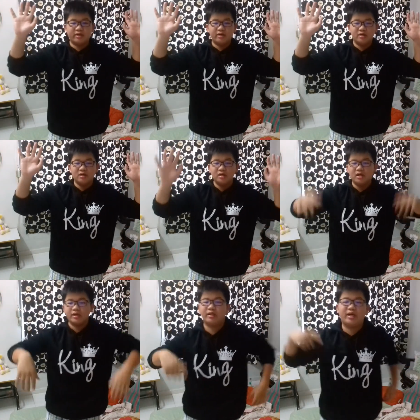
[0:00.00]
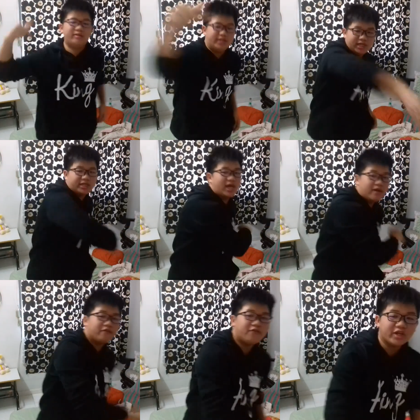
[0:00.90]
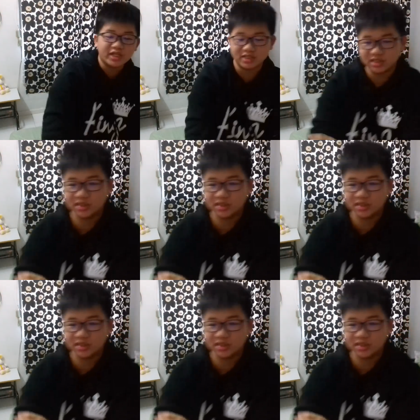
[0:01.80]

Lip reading: here. And it can freaking